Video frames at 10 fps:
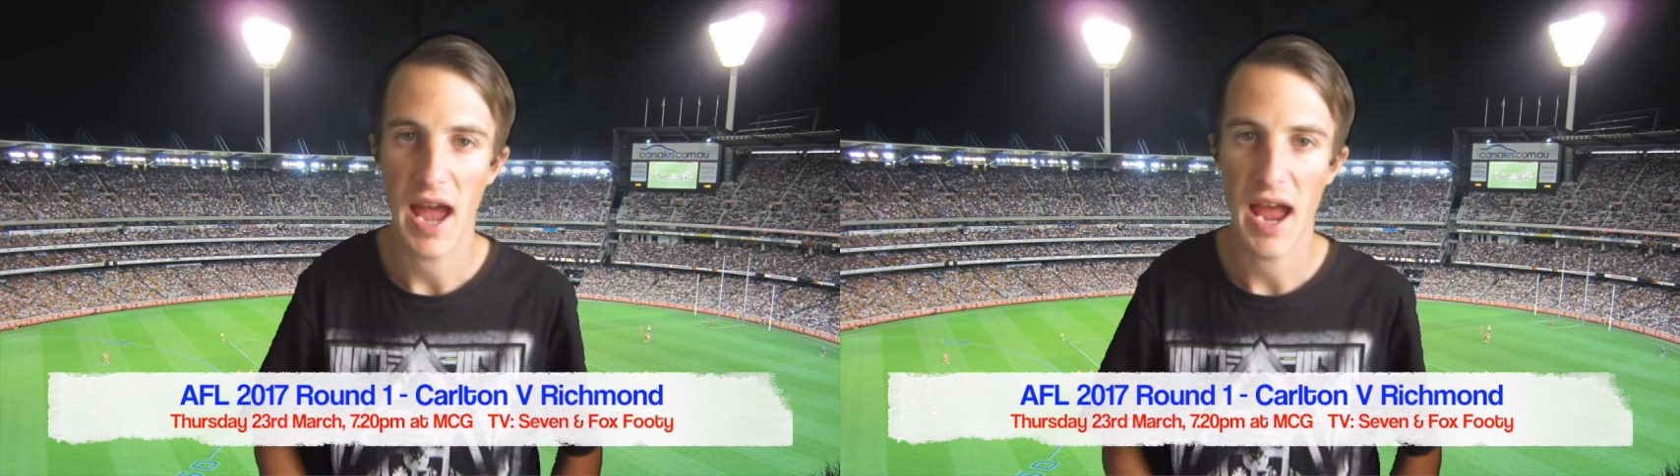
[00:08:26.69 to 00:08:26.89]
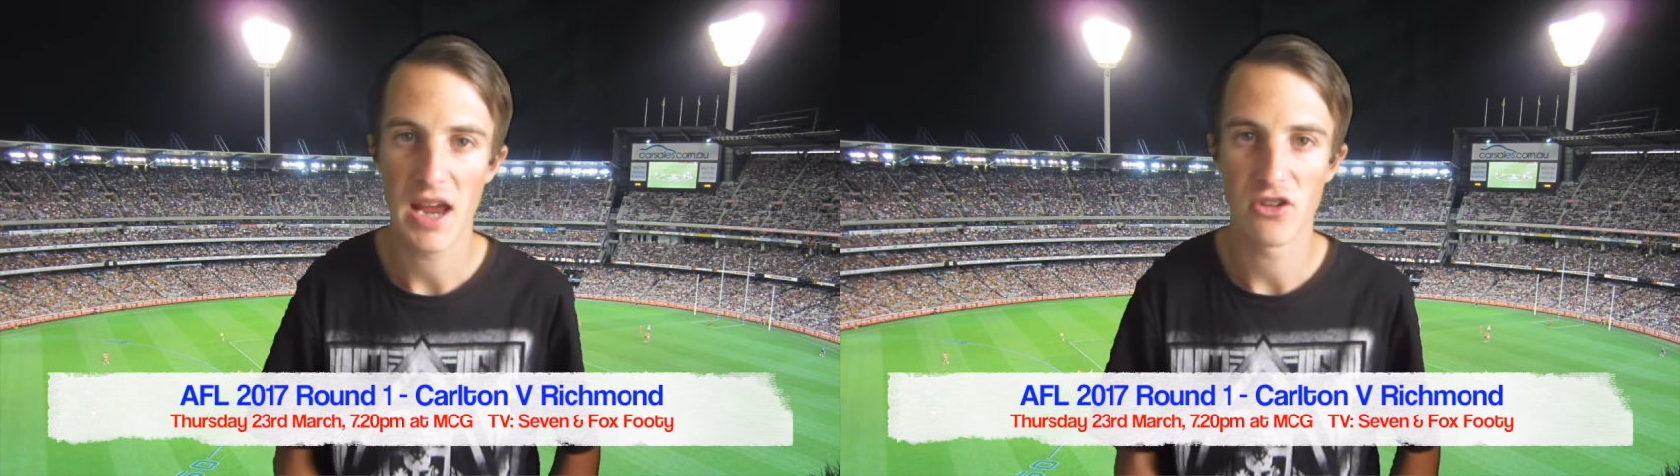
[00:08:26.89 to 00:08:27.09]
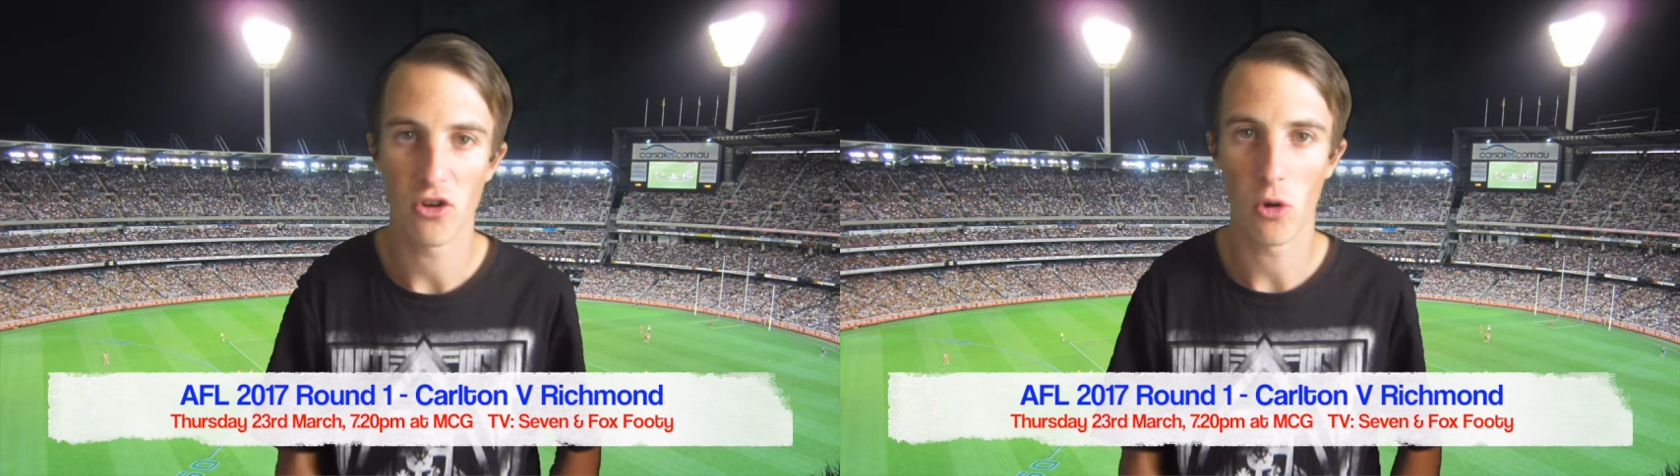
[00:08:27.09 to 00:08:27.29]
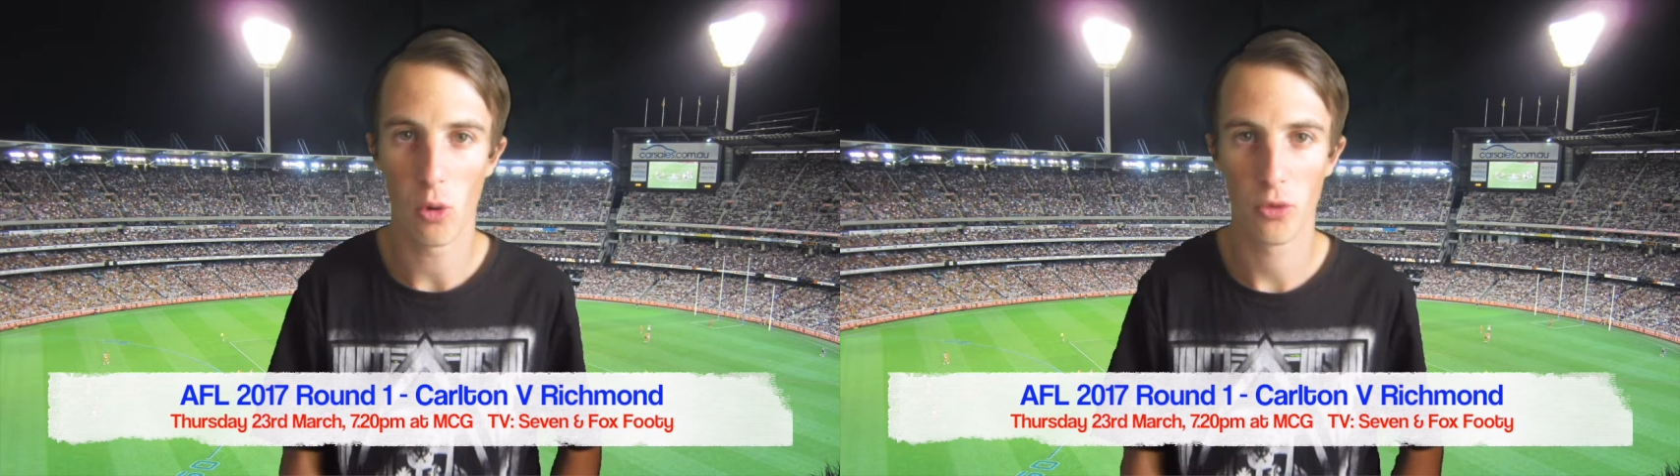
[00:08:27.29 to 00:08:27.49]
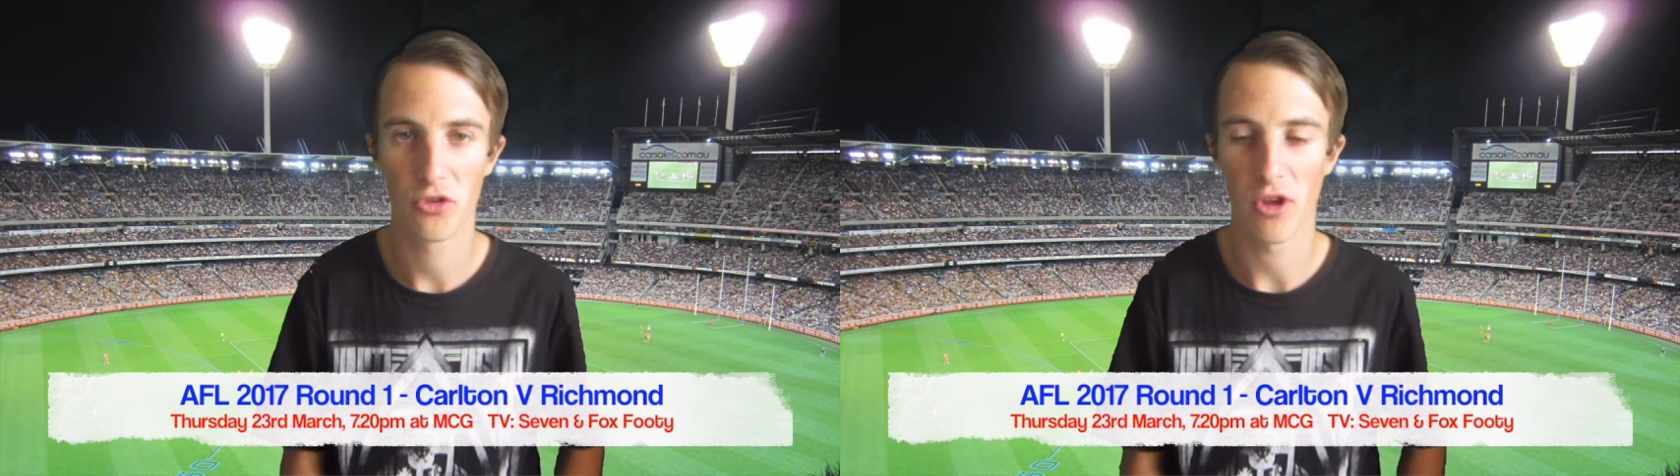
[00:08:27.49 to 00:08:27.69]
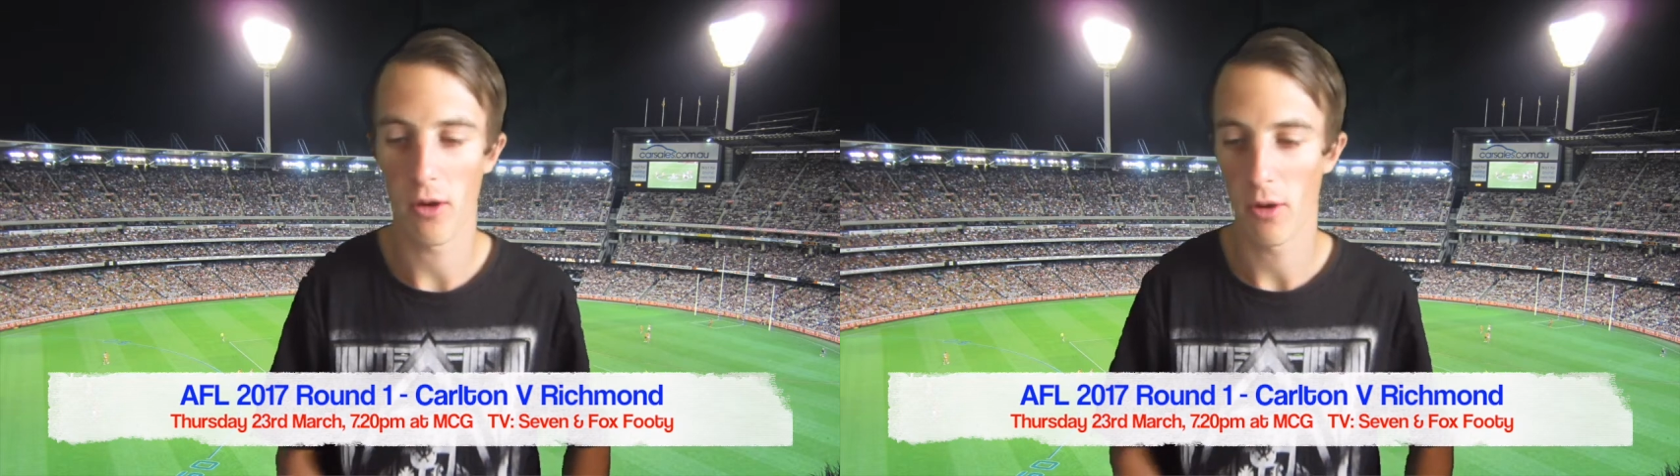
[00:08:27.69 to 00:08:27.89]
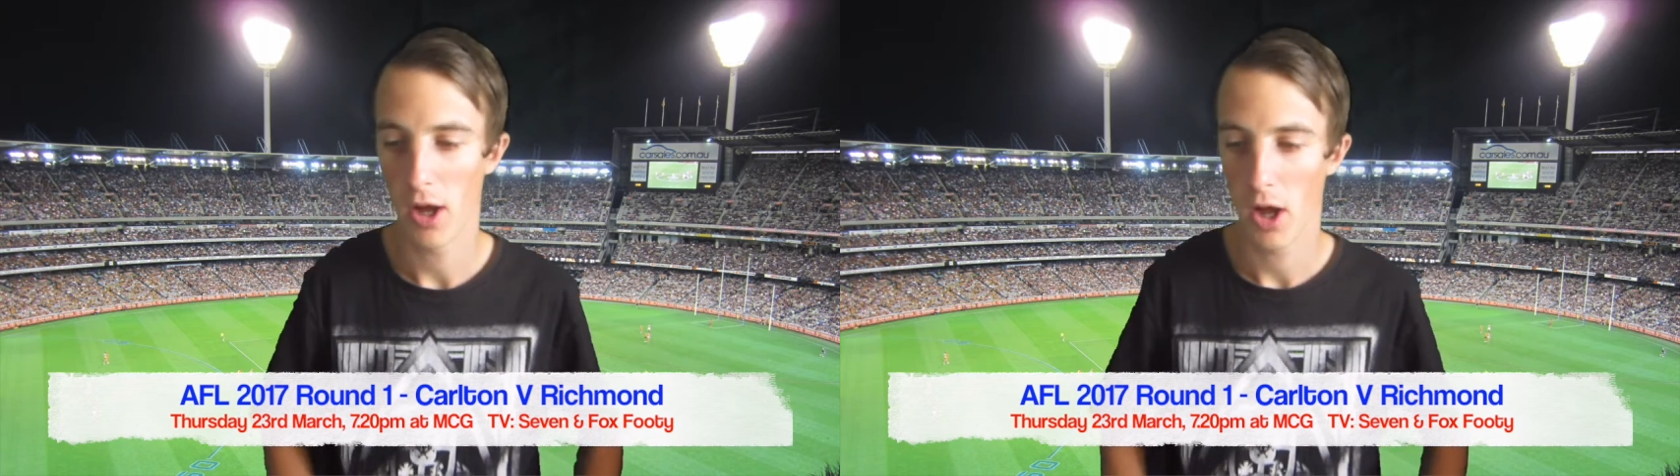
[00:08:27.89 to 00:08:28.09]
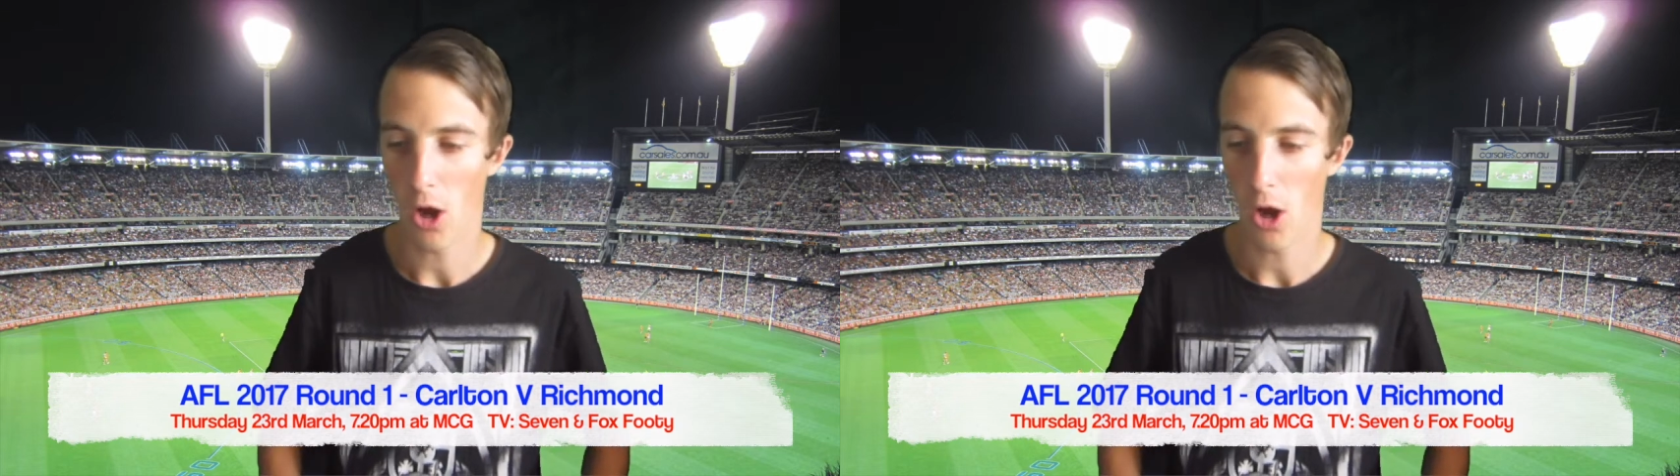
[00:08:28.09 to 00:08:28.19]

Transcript: and also